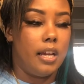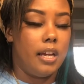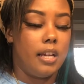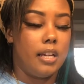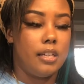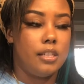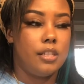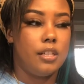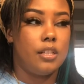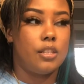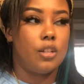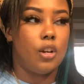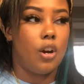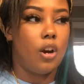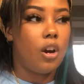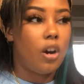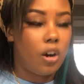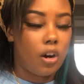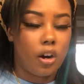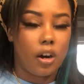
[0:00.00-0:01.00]
It's just
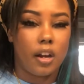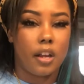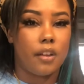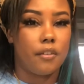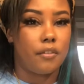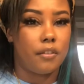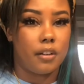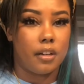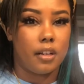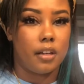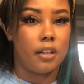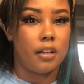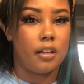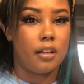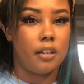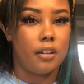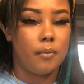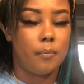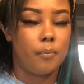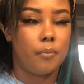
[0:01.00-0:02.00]
hard every
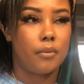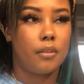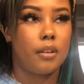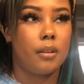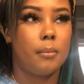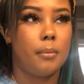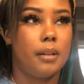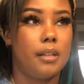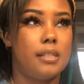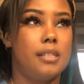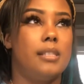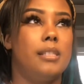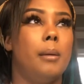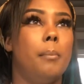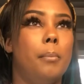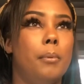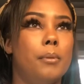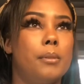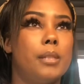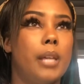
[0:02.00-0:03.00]
day. Because
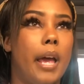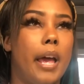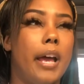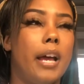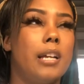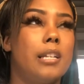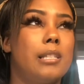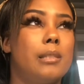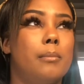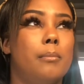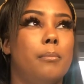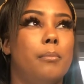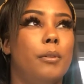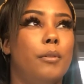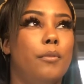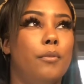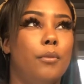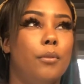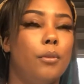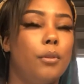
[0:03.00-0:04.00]
simple tasks
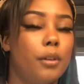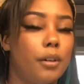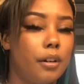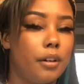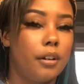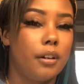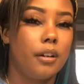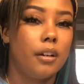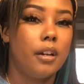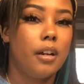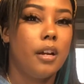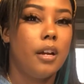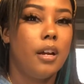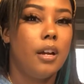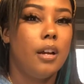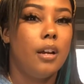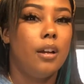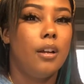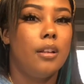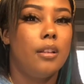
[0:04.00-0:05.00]
before
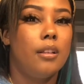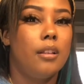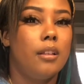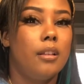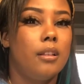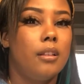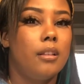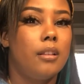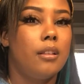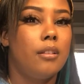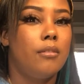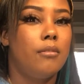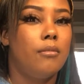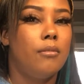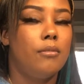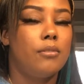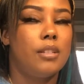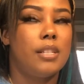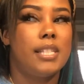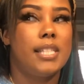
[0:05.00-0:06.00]

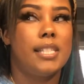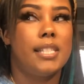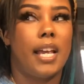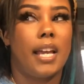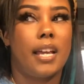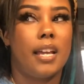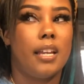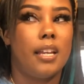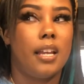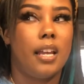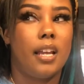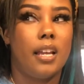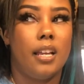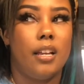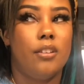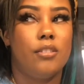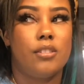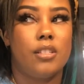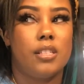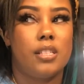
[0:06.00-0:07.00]
were just second,
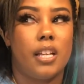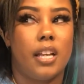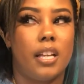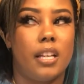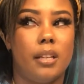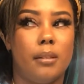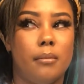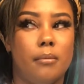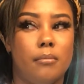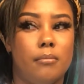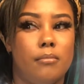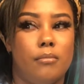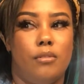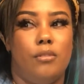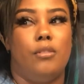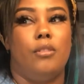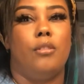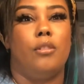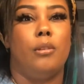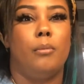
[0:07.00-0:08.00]
it's just like, you
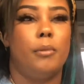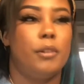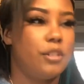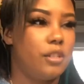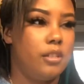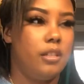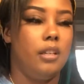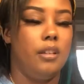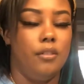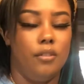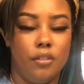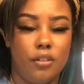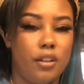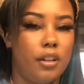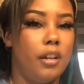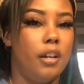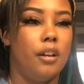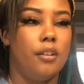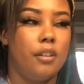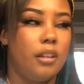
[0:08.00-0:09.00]
know, you brush your teeth, do
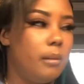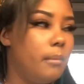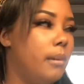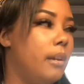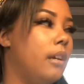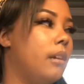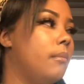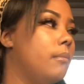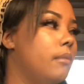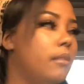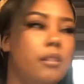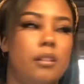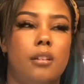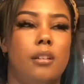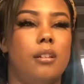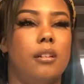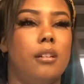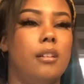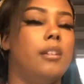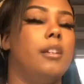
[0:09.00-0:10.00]
your hair, do your makeup. Blah,
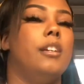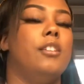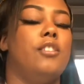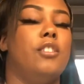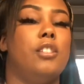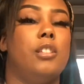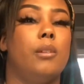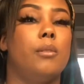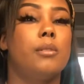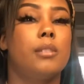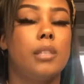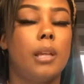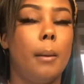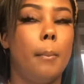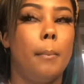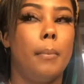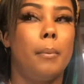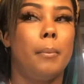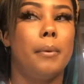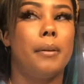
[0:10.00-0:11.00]
blah, blah. It's just so
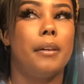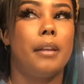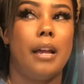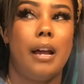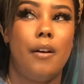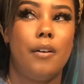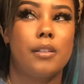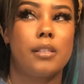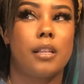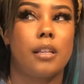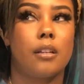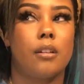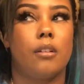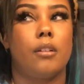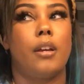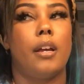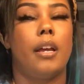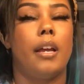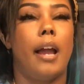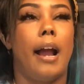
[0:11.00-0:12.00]
simple. But now it's like,
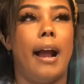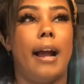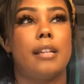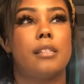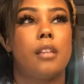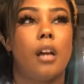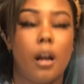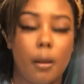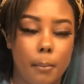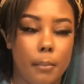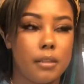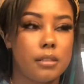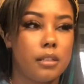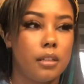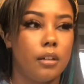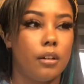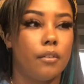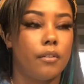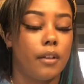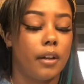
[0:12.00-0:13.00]
okay, I got to talk to
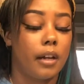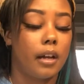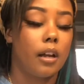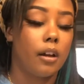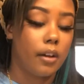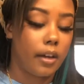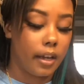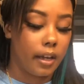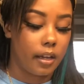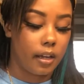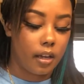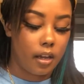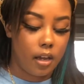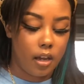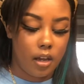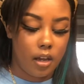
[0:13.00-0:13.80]
myself. Like, okay,